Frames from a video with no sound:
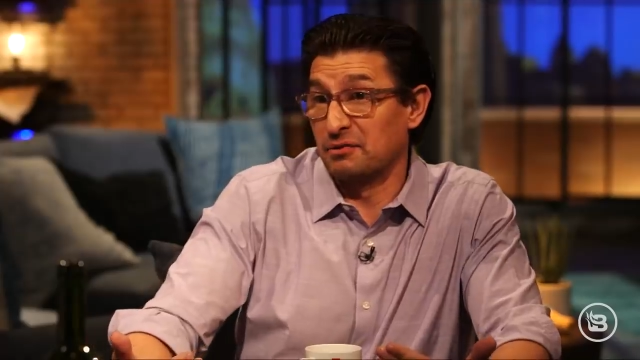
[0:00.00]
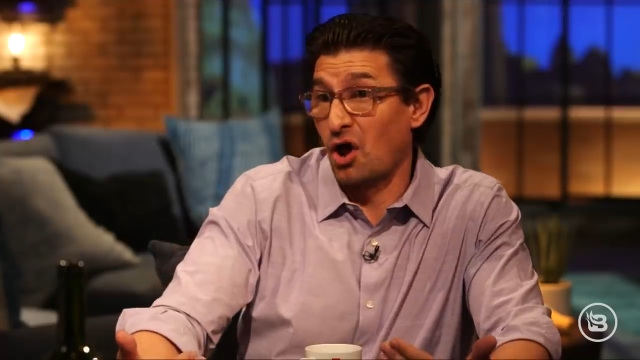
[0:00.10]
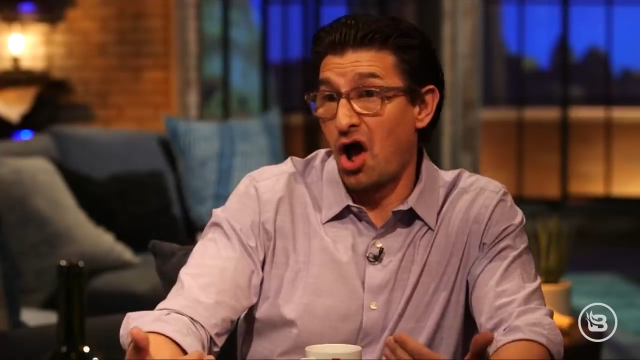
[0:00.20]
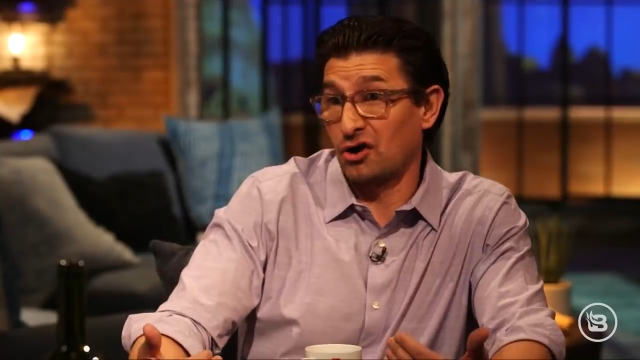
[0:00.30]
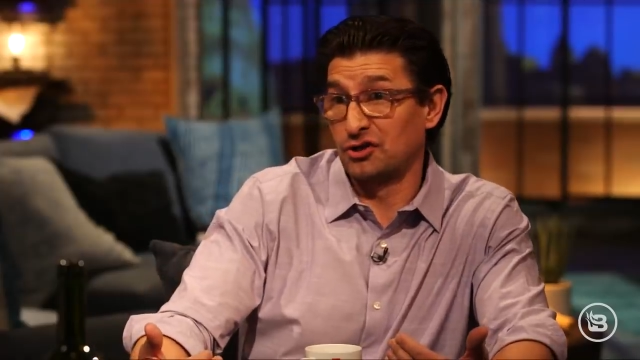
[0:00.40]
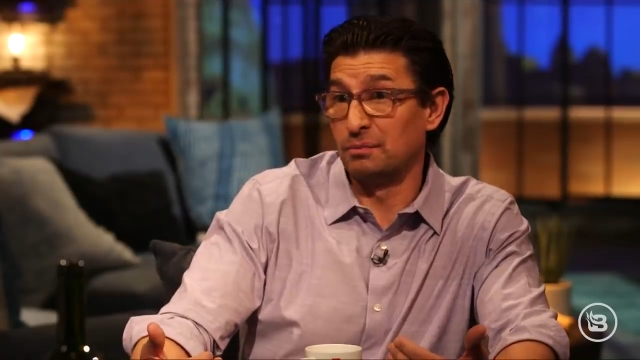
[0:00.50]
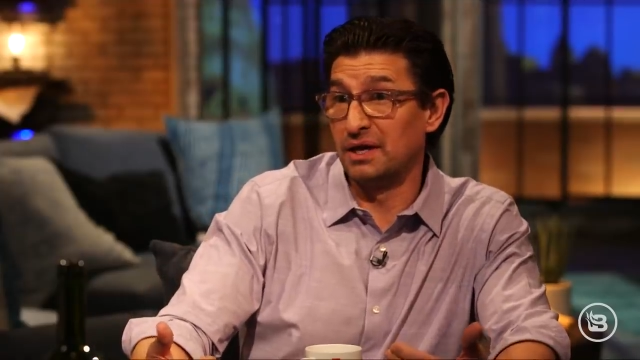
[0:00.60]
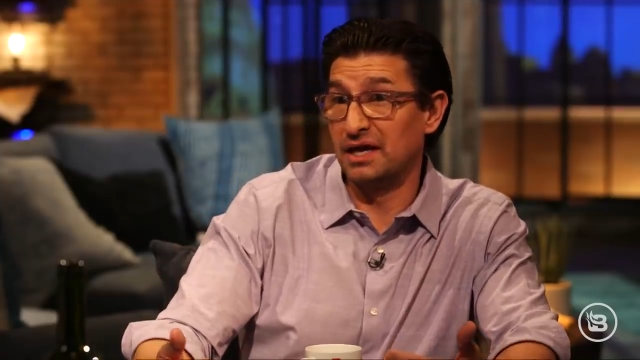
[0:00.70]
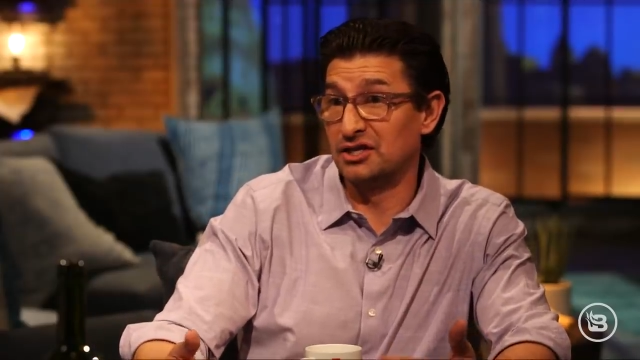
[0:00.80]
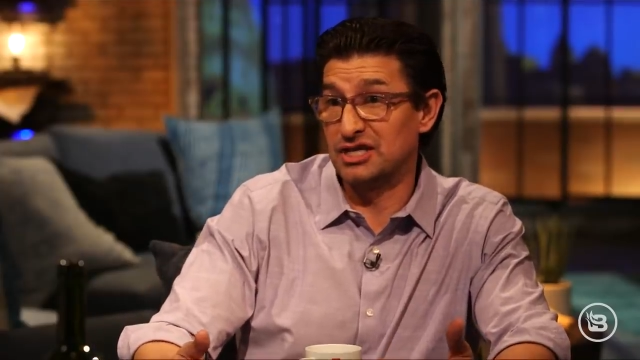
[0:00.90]
better talk to
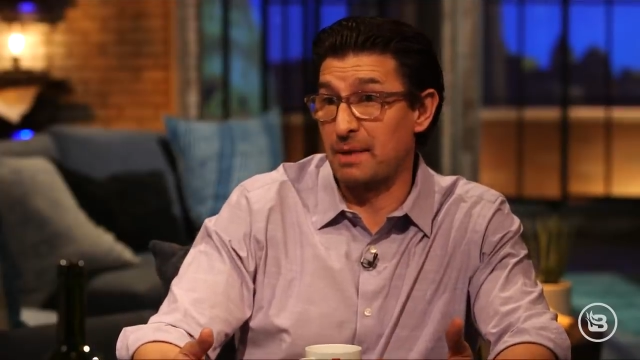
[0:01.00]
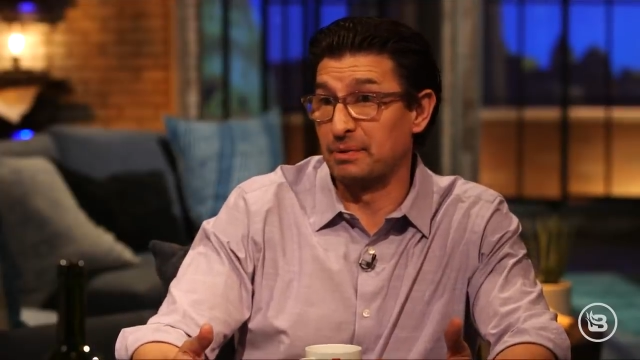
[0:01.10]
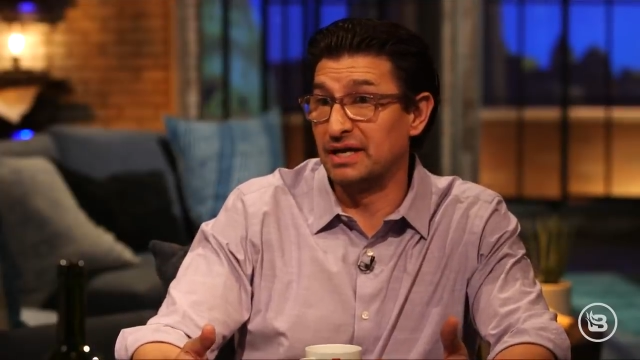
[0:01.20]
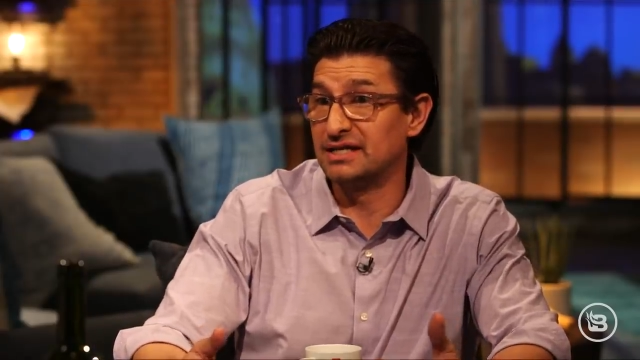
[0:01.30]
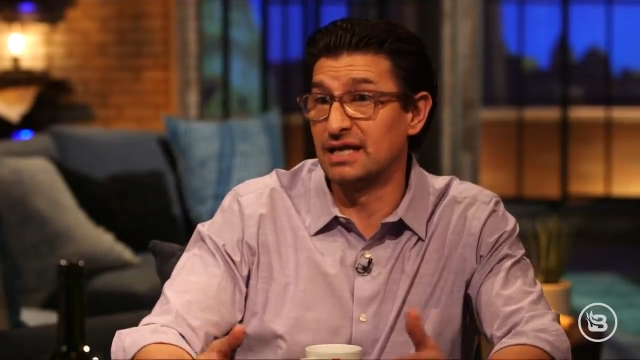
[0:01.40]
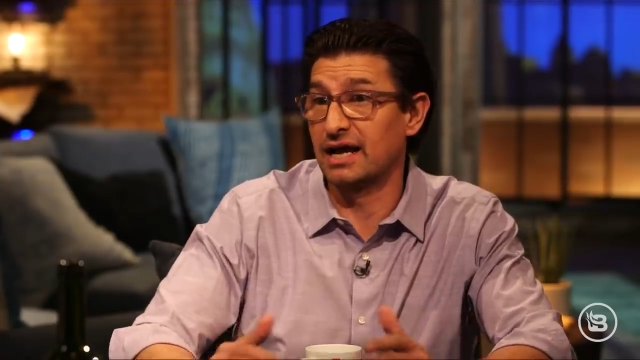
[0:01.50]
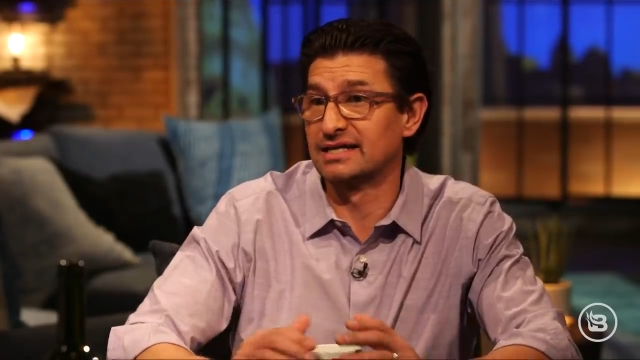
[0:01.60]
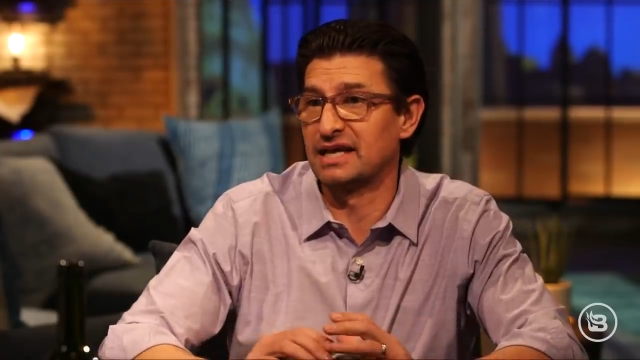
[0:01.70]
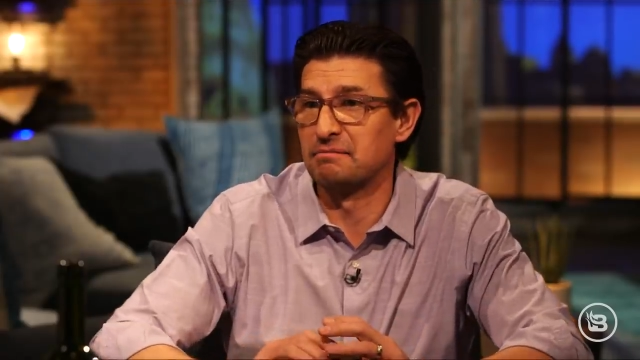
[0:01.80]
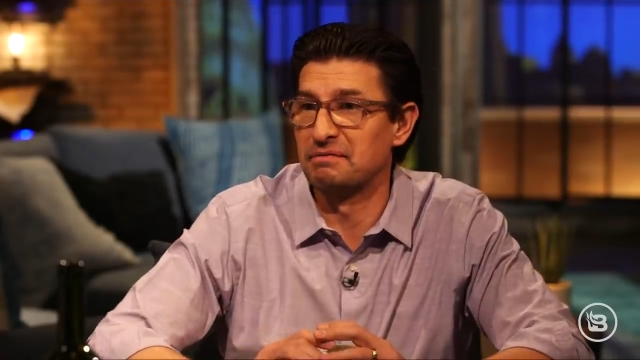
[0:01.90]
me in Japanese now
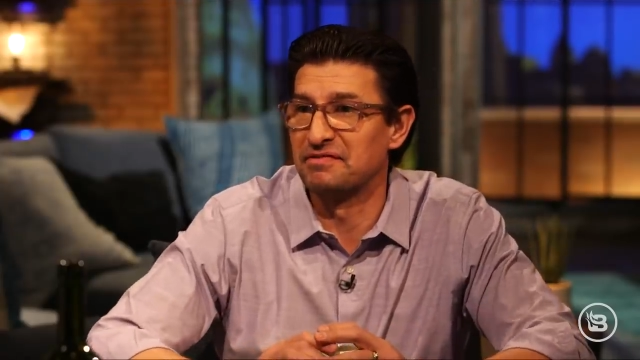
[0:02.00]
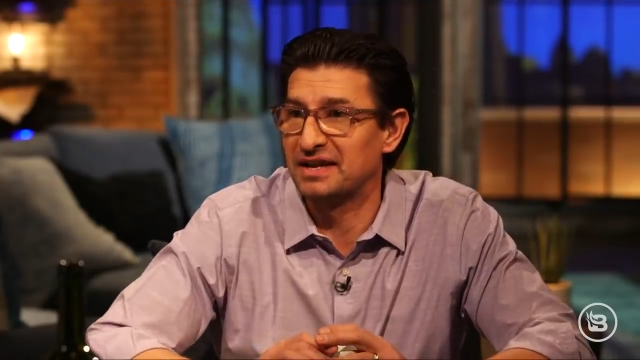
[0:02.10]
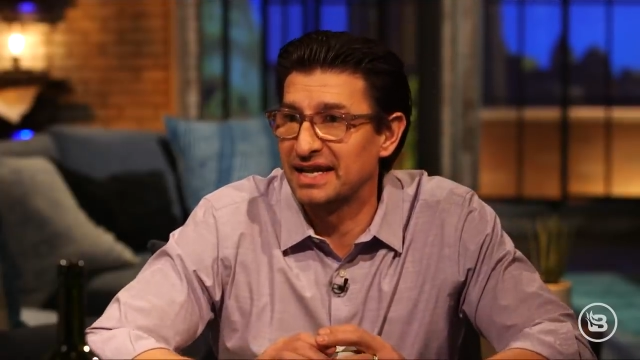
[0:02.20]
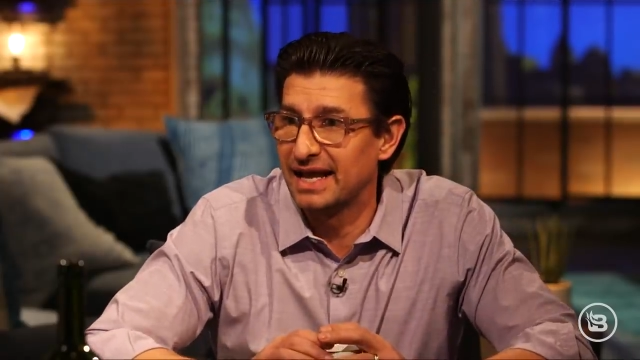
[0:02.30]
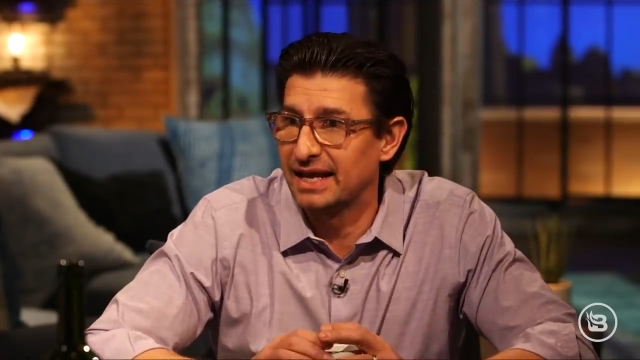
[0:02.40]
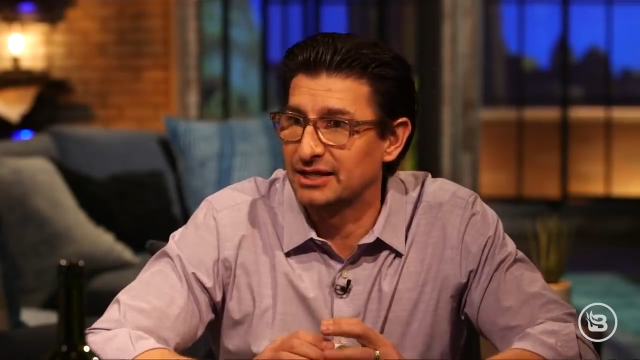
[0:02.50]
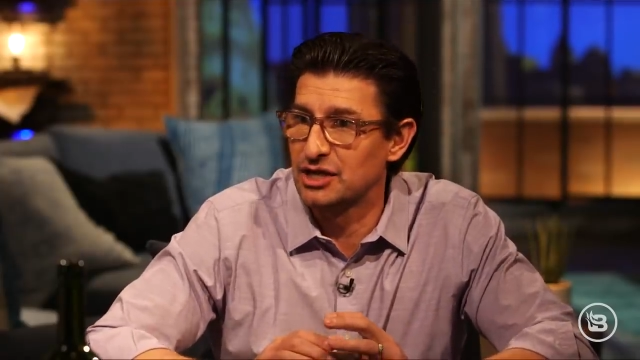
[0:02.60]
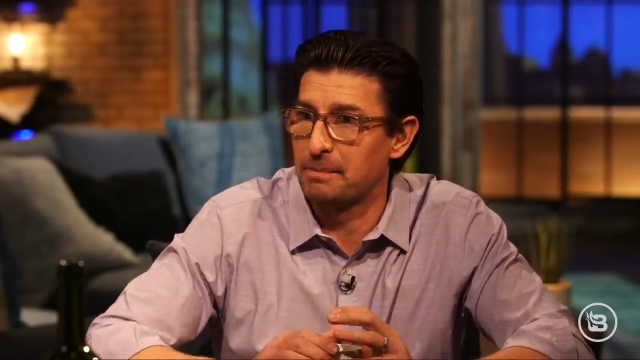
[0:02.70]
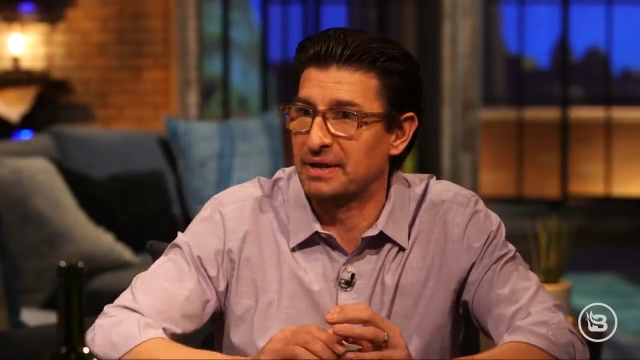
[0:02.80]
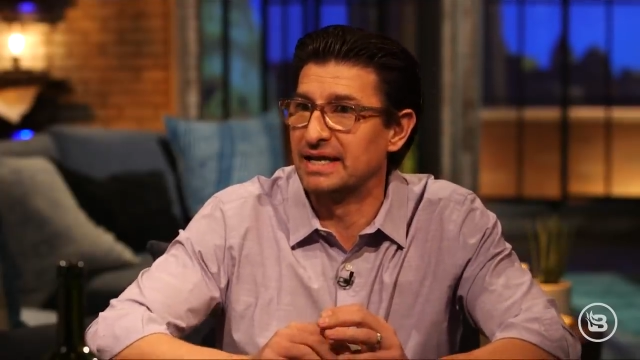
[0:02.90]
because I'm affiliating
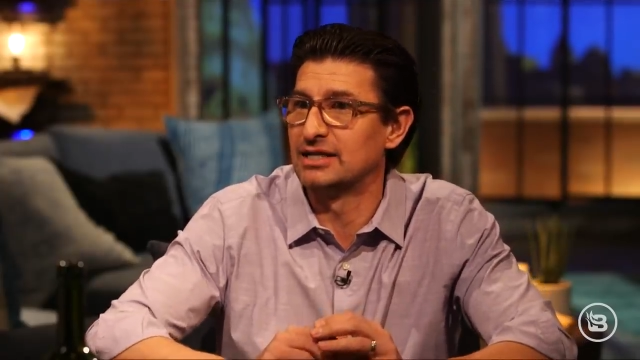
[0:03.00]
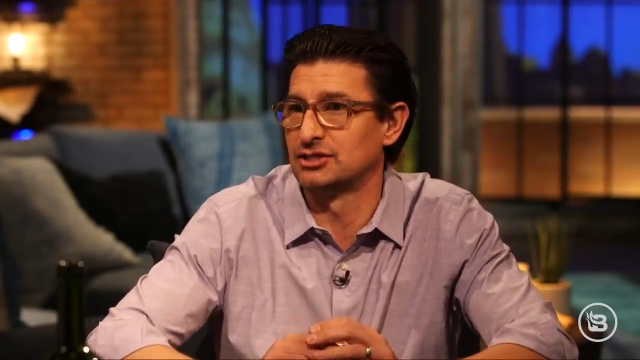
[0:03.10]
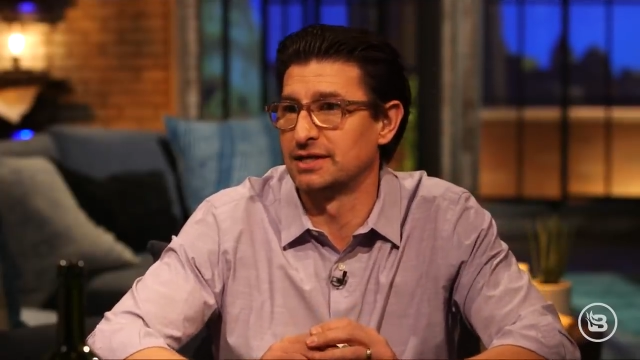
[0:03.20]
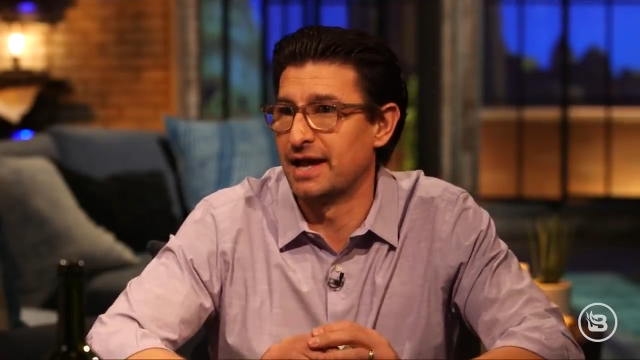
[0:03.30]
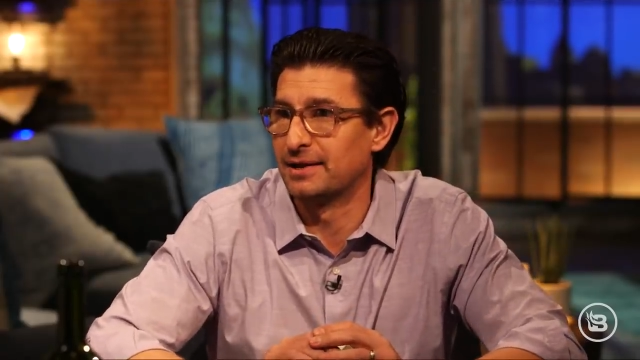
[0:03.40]
Japanese today.